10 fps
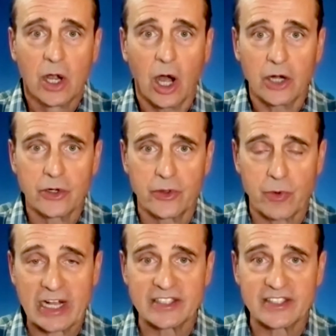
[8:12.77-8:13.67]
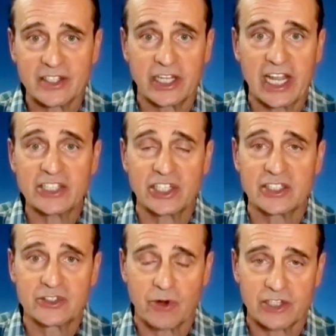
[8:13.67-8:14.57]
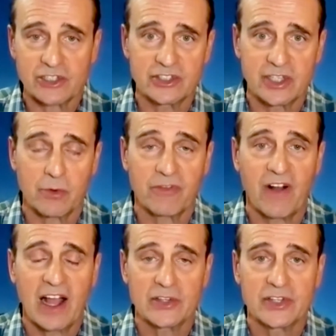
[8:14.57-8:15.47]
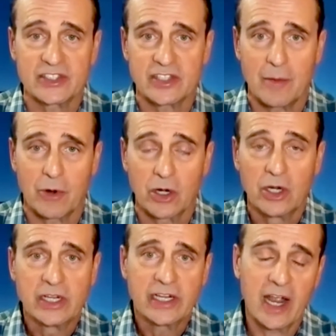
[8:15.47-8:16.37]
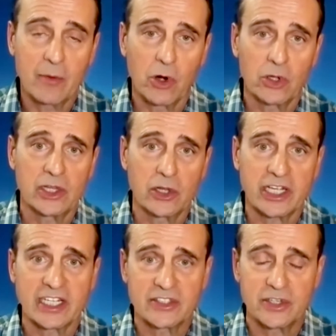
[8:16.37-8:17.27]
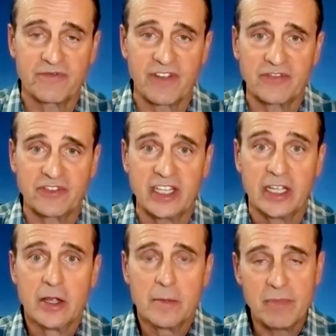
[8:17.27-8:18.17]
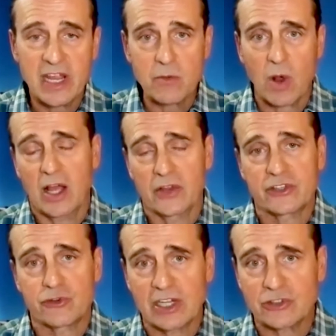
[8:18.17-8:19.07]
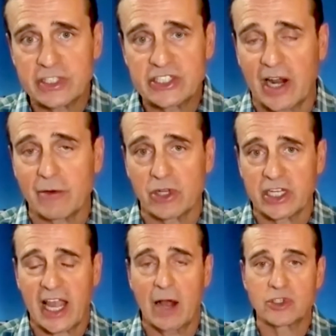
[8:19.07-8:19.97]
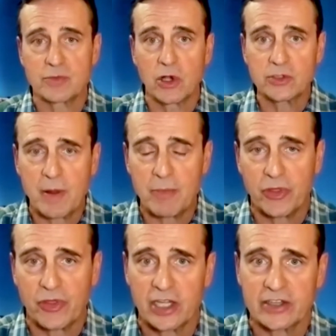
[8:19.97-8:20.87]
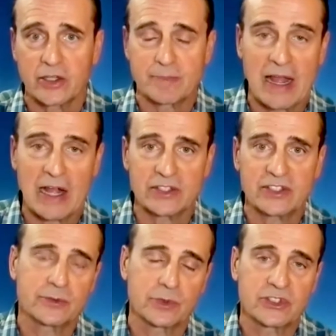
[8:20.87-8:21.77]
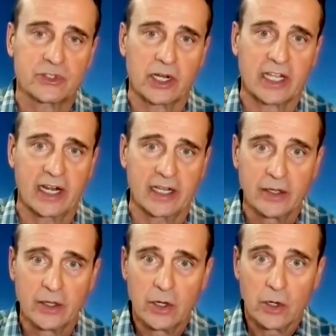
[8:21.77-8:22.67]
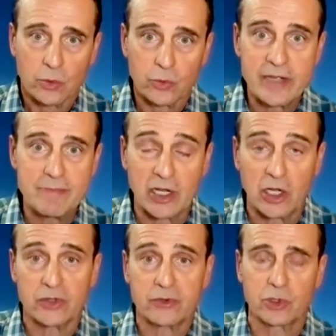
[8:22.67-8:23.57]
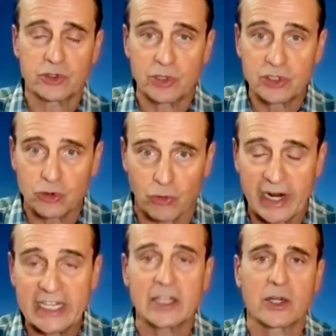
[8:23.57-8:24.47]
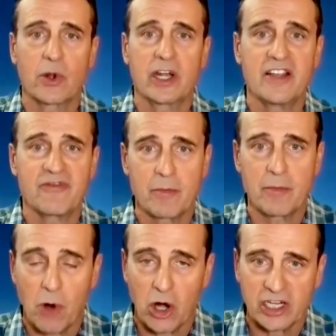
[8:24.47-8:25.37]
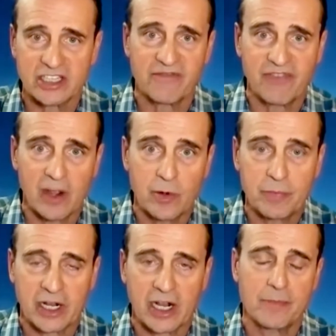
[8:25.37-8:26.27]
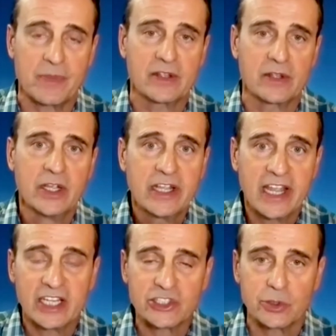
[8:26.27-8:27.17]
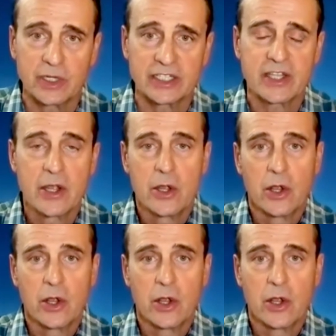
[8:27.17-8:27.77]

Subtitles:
under the reconciliation instructions that were filed this summer, and we're only looking at 250. Meanwhile, the Treasury General account, which most people thought those balances would start getting rebuilt, which would drain liquidity from the market, the Fed would pick up issuance,